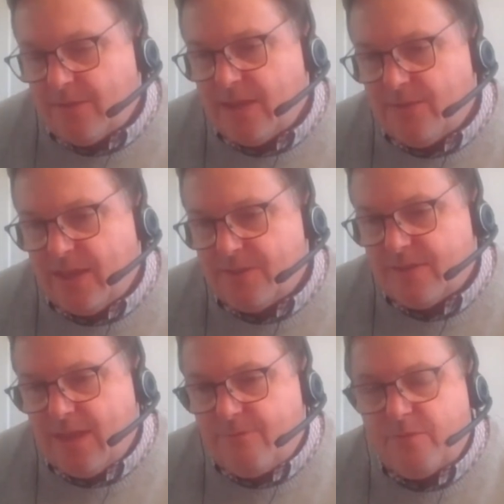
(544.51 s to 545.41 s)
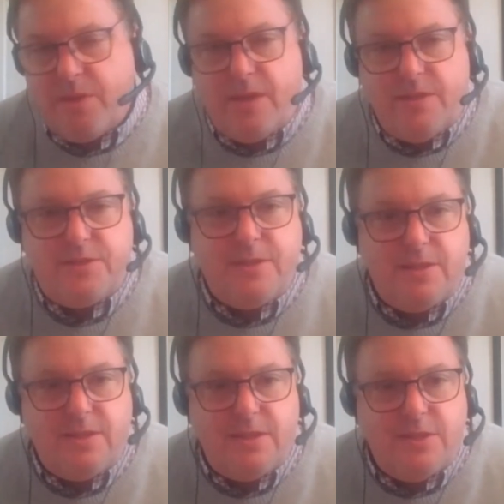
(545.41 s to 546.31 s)
that for me is
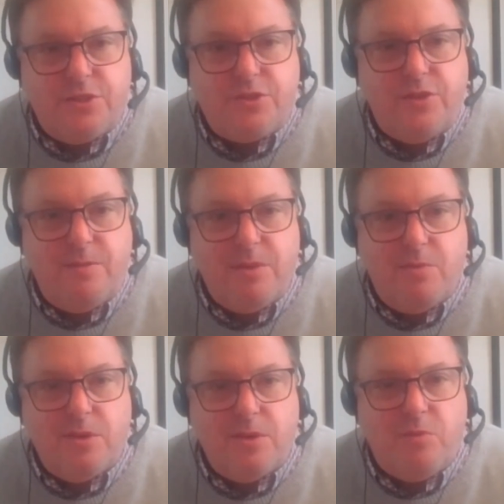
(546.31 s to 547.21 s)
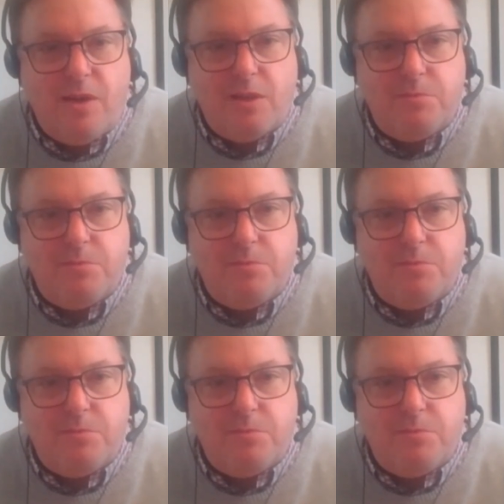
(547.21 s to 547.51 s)
extremely worthwhile.